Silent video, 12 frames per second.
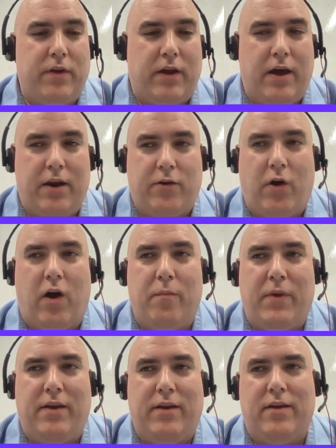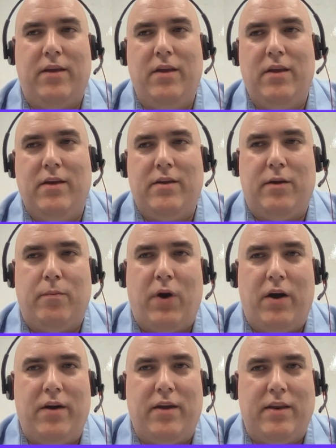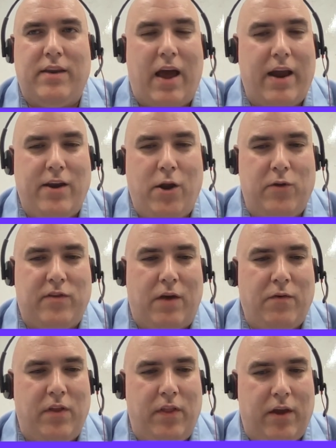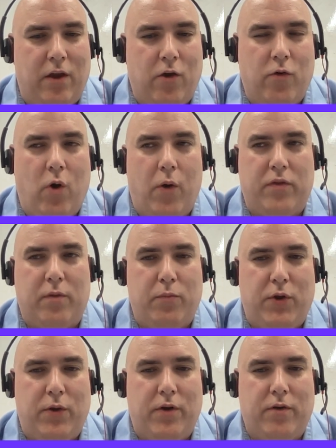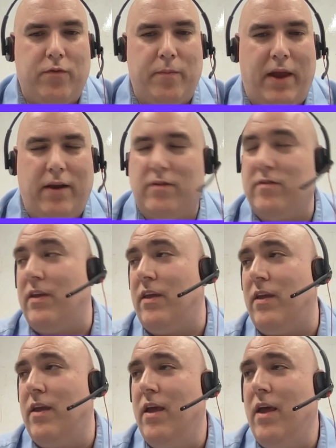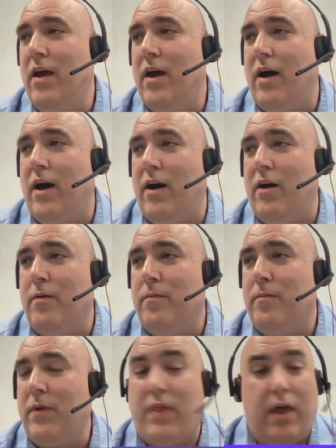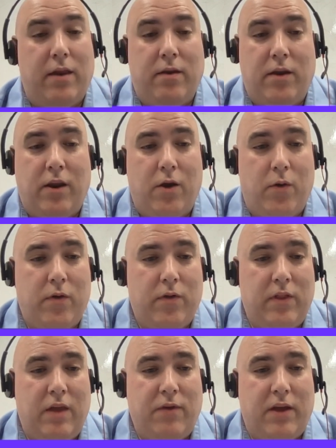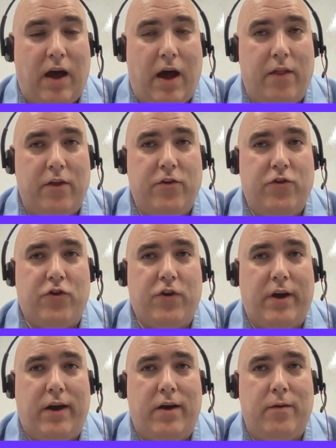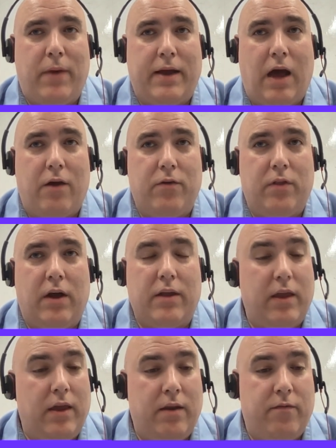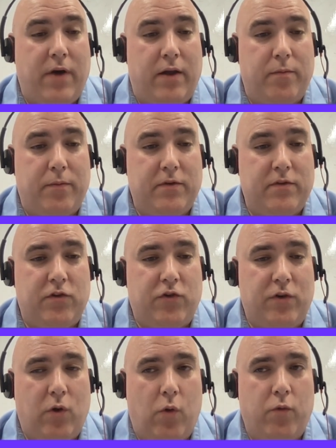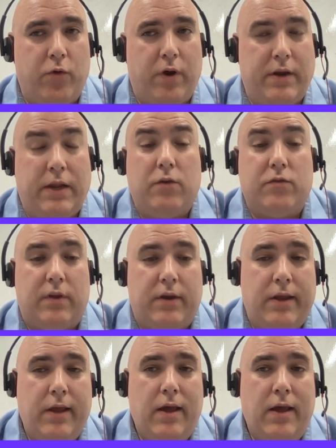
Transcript: And it kind of taught me to debug and diagnose everything that can go wrong with computer from A to Z. But then, you know, leaving college, I got lucky and found a position over at Nielsen,